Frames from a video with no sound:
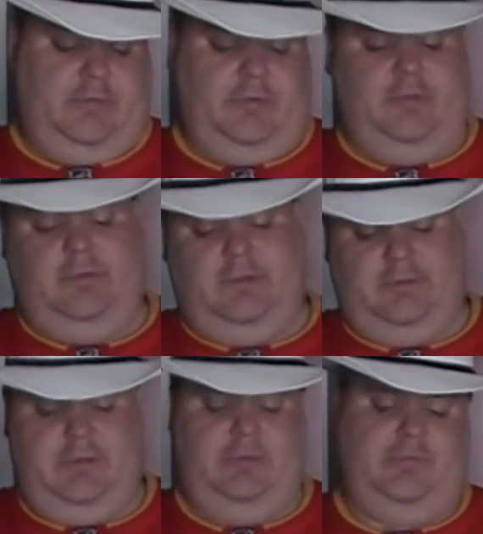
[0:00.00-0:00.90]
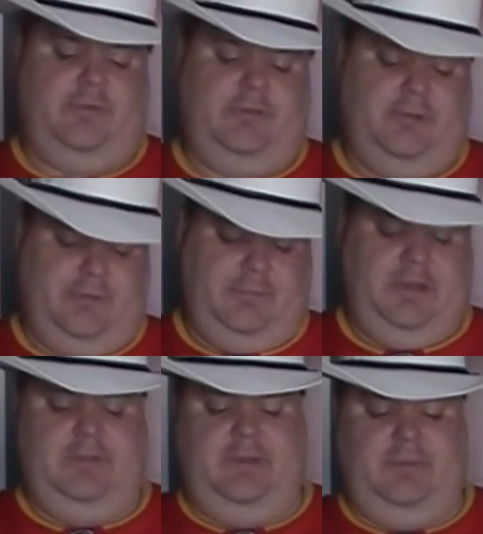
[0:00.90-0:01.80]
4 juvenile teams, 4 junior
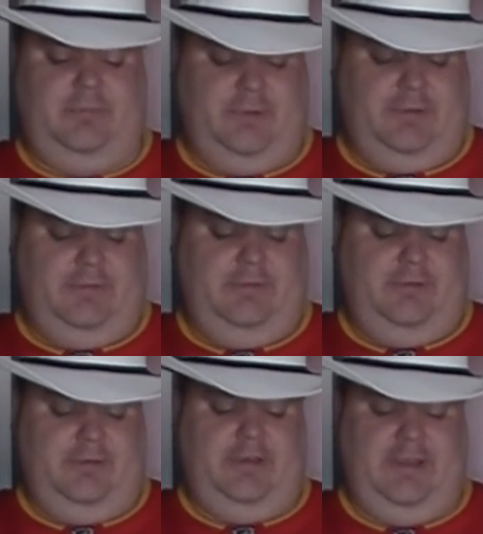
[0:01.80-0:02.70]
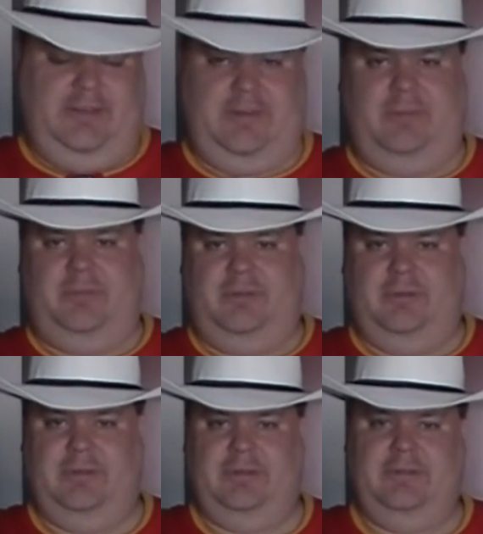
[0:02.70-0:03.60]
B teams, 1 junior A team.
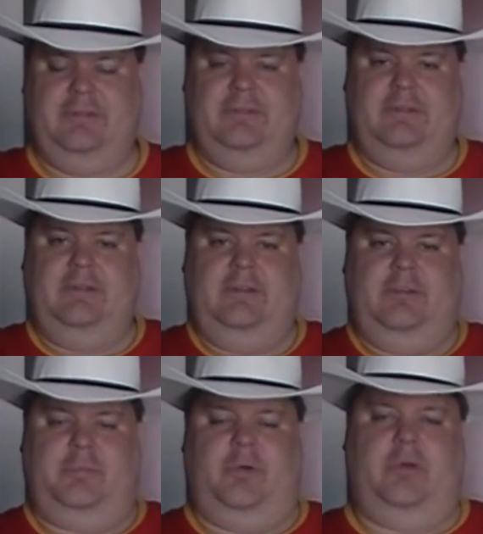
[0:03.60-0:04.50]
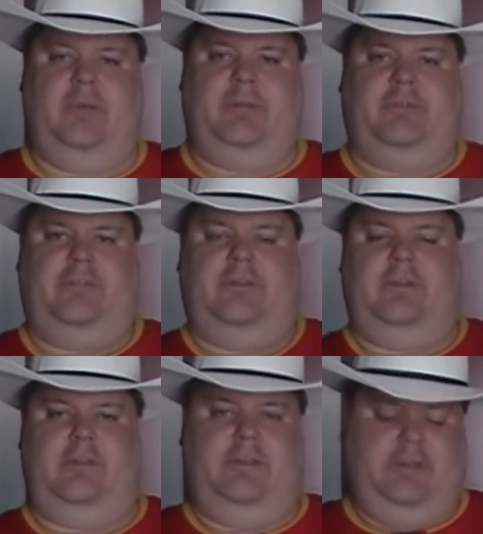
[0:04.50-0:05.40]
So this program definitely